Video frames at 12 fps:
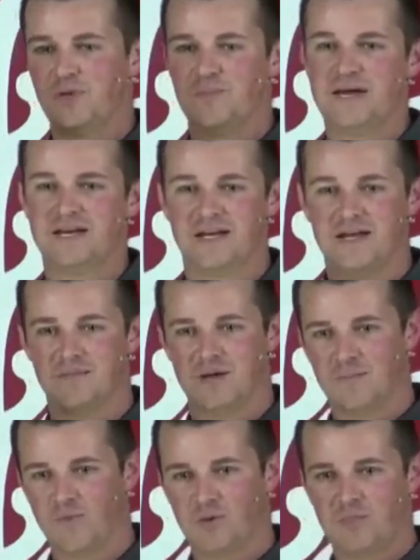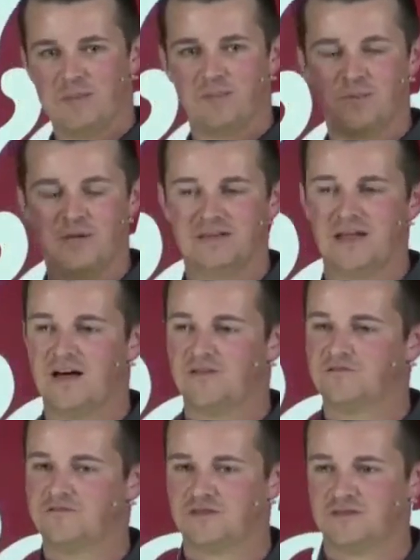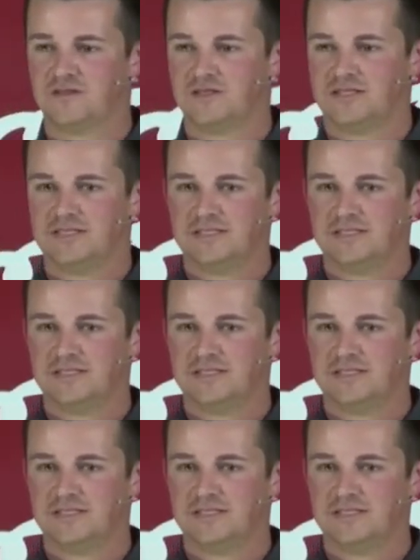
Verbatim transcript: people meet him and more people be loved?